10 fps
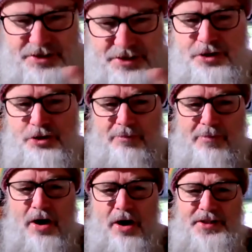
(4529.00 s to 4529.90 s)
That's in your
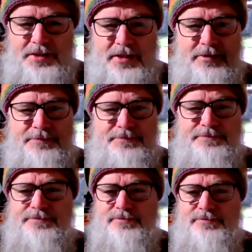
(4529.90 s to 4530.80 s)
mind.
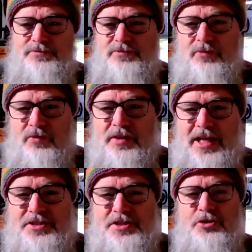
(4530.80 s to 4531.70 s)

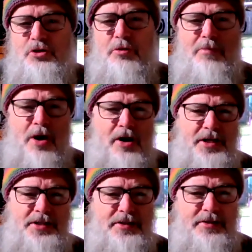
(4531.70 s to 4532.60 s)
That's in your
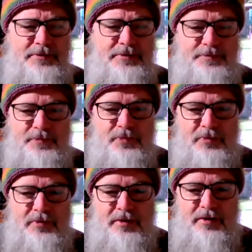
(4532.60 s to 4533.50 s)
mind.
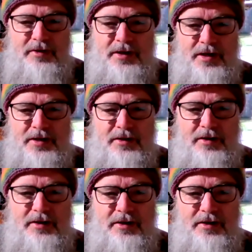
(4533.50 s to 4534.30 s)
Okay.